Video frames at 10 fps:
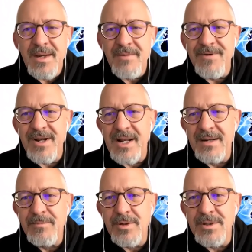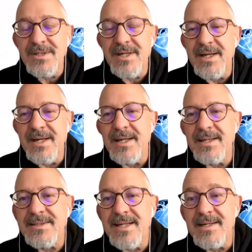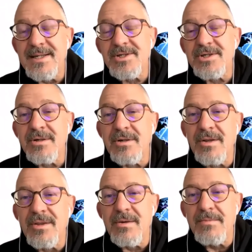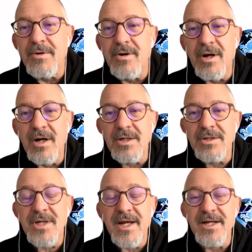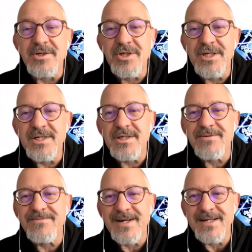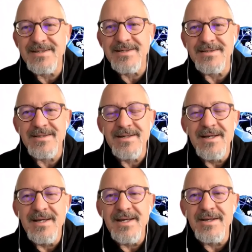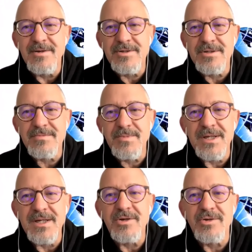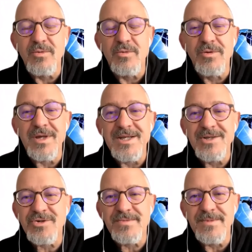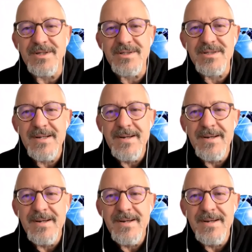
Wilhelm was a technician on the Mirage and Cheetah fighters. He used to do all the instruments,